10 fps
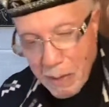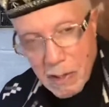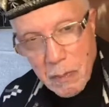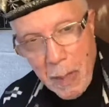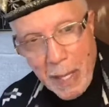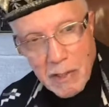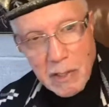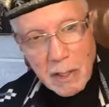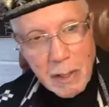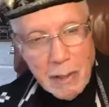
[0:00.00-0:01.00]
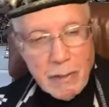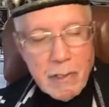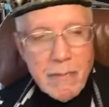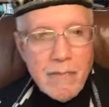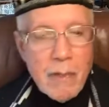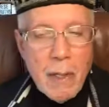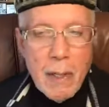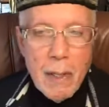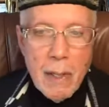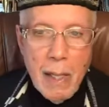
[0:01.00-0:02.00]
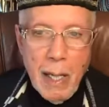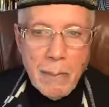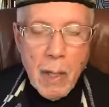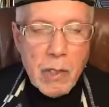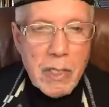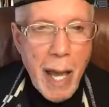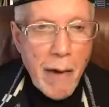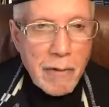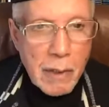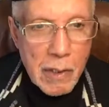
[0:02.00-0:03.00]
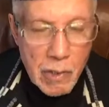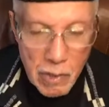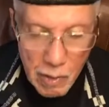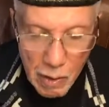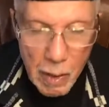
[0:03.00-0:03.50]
as bad as it gets. And most Africans